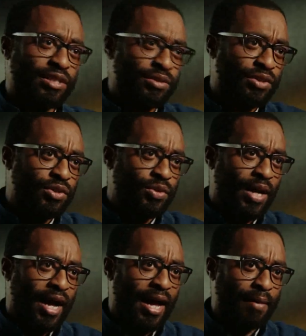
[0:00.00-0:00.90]
He'll do
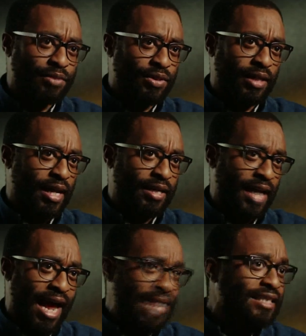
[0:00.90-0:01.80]
absolutely
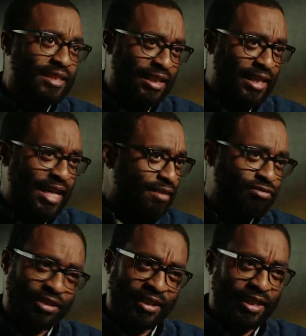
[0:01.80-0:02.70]
anything and
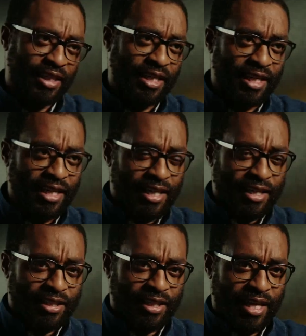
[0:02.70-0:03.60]
everything
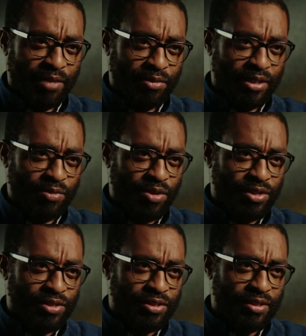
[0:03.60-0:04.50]
to get what he
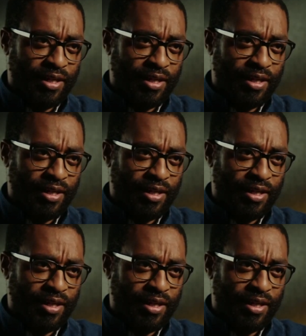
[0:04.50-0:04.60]
wants.